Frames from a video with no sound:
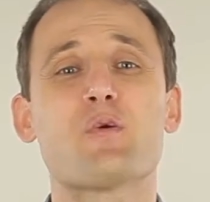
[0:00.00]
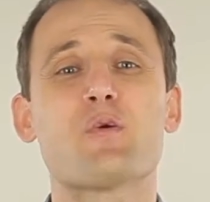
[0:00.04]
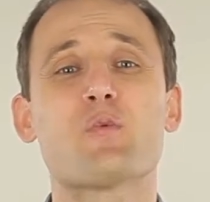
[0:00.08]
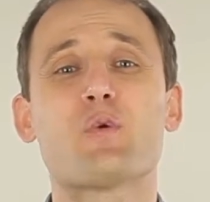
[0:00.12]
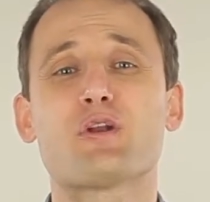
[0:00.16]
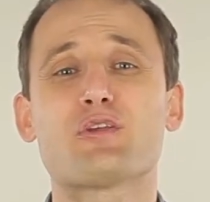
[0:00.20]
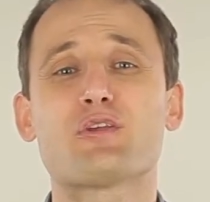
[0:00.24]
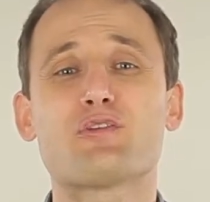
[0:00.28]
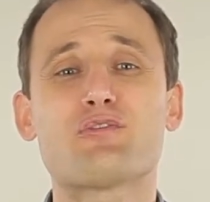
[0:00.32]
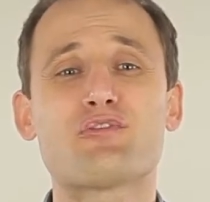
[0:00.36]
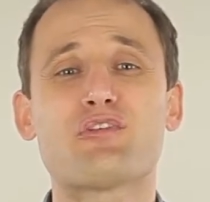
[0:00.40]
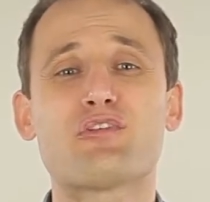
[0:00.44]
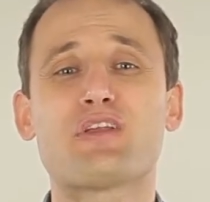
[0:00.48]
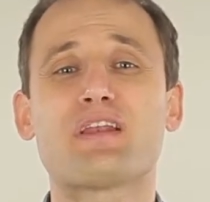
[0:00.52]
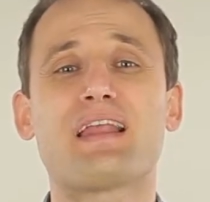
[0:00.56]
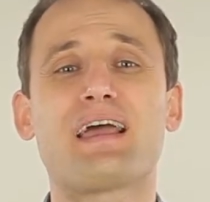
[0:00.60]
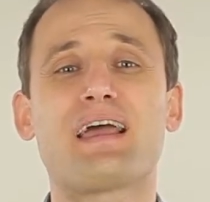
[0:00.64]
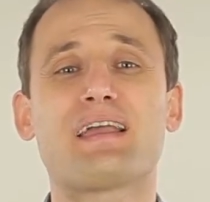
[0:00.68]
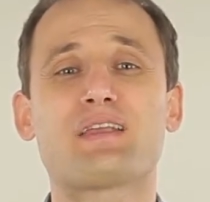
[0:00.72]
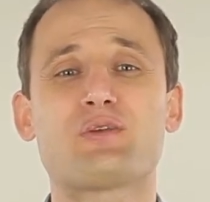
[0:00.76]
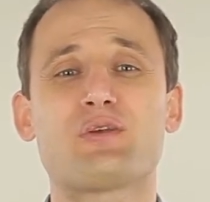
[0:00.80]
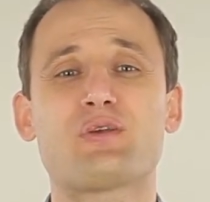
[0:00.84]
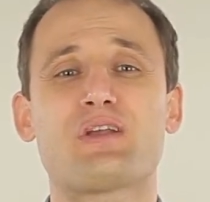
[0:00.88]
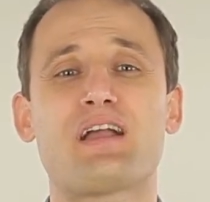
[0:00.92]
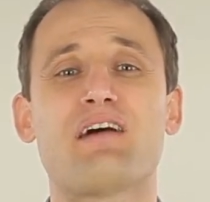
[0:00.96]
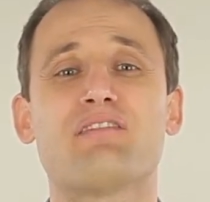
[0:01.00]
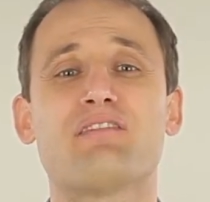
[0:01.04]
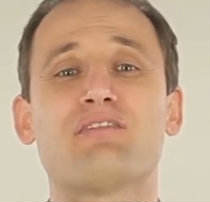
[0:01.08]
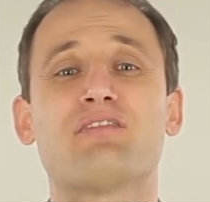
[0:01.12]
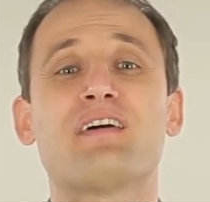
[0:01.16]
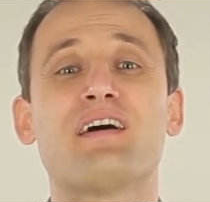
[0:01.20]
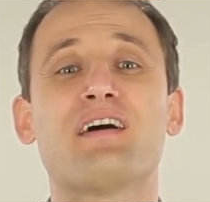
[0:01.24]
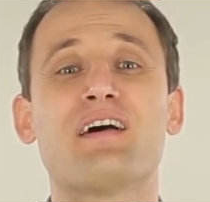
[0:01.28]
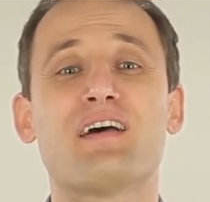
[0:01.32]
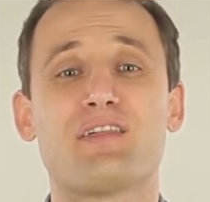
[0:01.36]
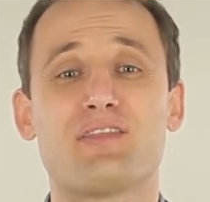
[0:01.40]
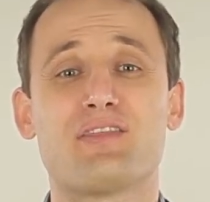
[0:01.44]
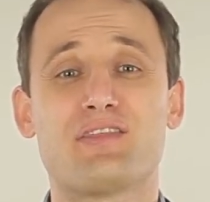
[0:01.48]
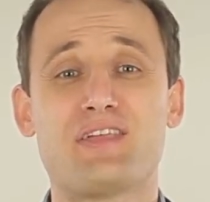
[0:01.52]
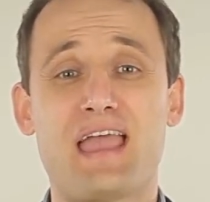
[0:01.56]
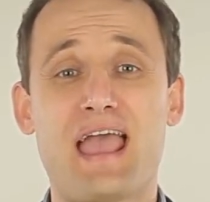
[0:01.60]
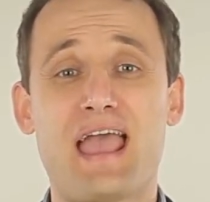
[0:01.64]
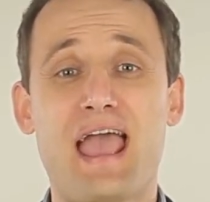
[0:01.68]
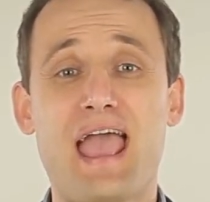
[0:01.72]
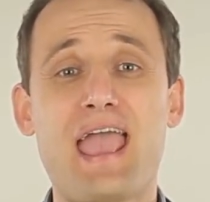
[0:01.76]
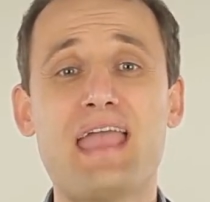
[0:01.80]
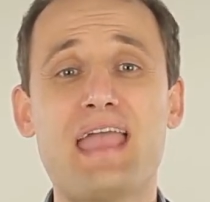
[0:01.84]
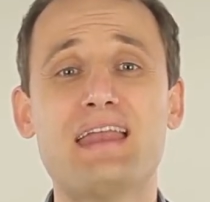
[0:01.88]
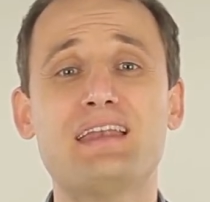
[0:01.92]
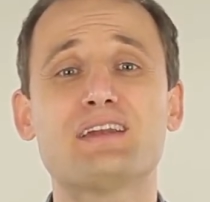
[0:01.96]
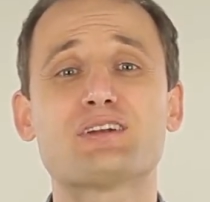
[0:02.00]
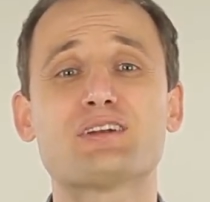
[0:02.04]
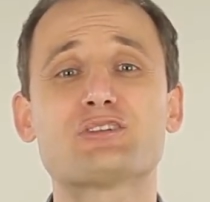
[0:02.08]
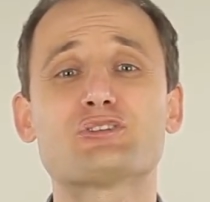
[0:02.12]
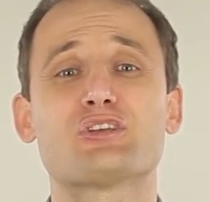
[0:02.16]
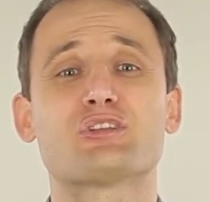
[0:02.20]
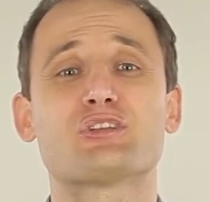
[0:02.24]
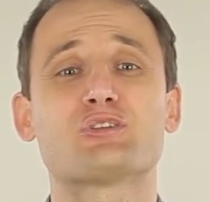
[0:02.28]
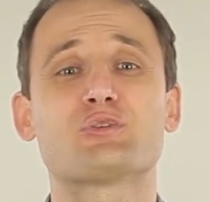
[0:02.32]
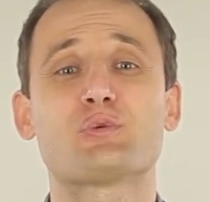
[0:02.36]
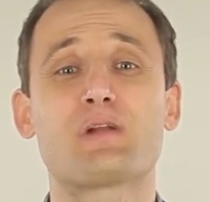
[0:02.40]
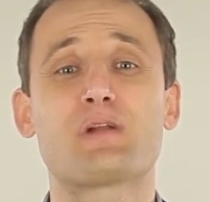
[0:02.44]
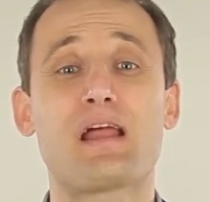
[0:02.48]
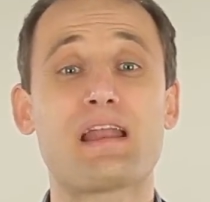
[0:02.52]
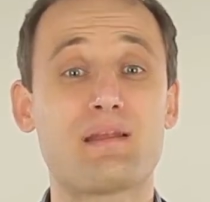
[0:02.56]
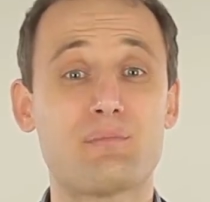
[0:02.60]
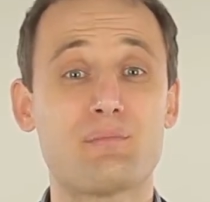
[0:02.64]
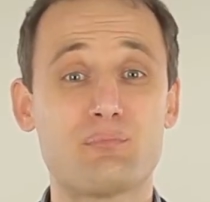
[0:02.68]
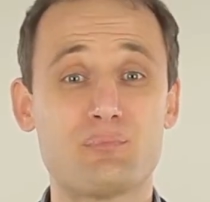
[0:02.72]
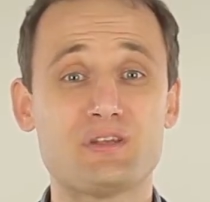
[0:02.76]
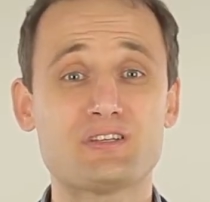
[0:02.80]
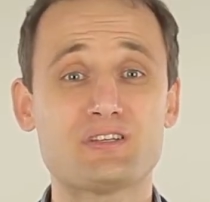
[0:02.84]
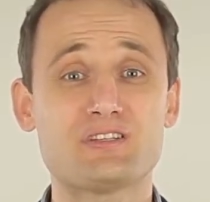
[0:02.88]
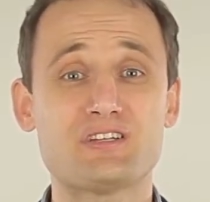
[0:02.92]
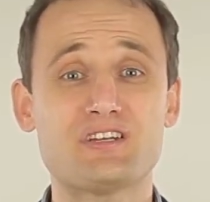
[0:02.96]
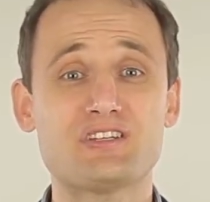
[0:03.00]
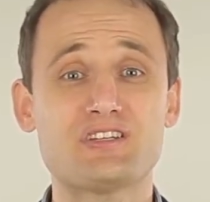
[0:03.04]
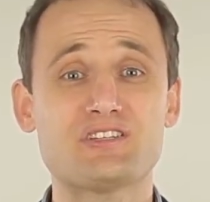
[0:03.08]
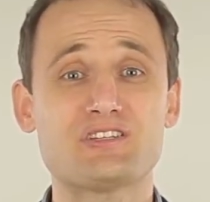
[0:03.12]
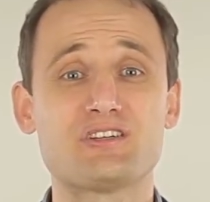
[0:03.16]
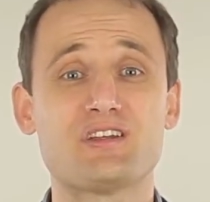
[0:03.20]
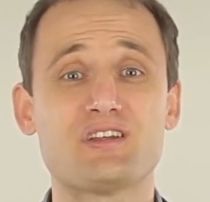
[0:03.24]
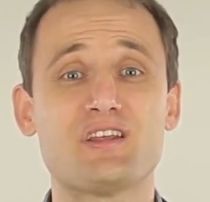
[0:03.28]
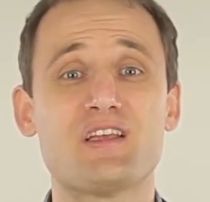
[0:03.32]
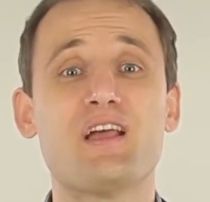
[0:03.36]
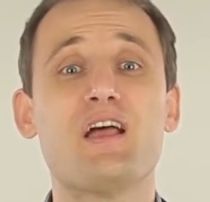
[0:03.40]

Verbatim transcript: where you feel like you have the energy to run a business